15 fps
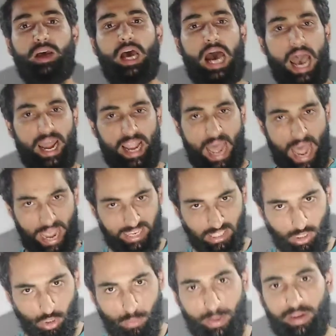An
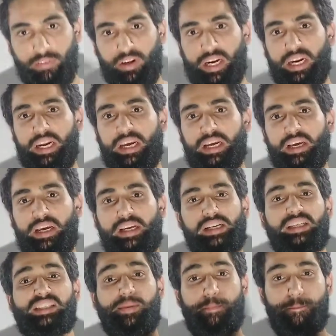isometry
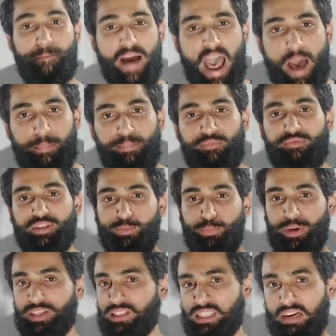is a map which
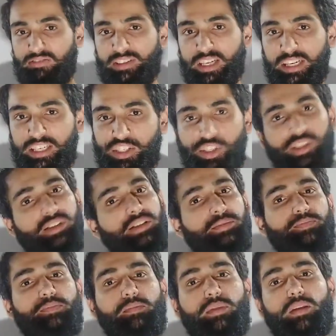preserves the distance.
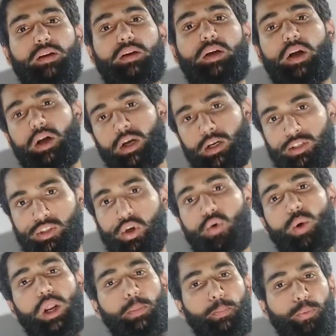So
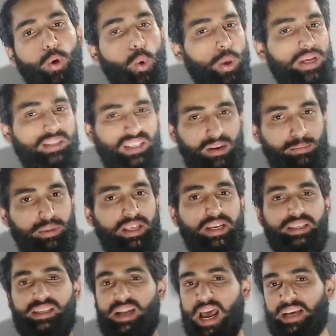while proving something
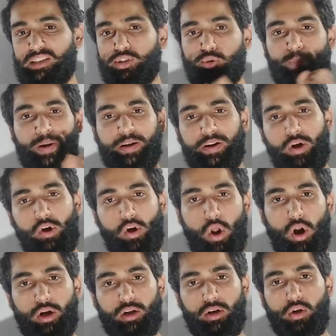as an isometry or
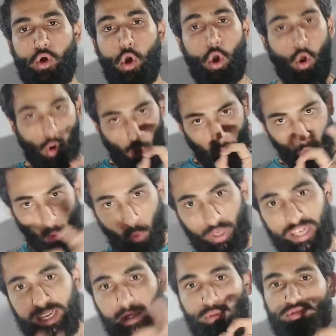not, no
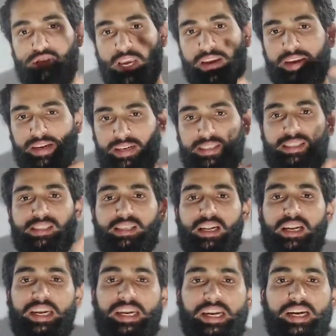need to check is this a
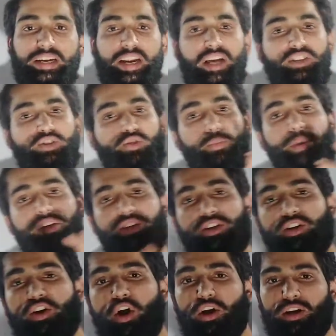linear transformation or
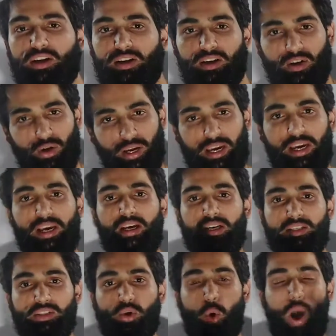not. Okay,
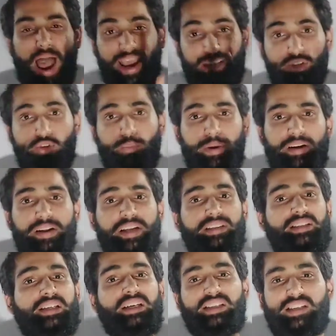so isometry is
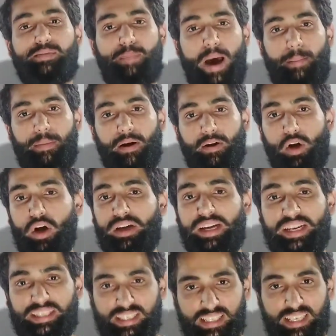just a map, not
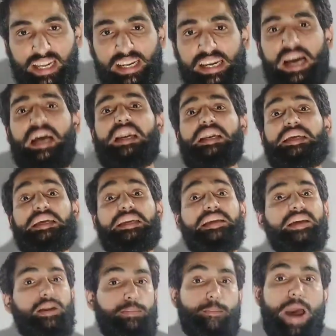necessarily a
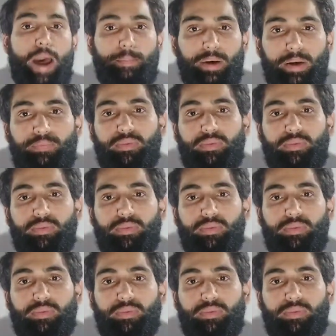linear map.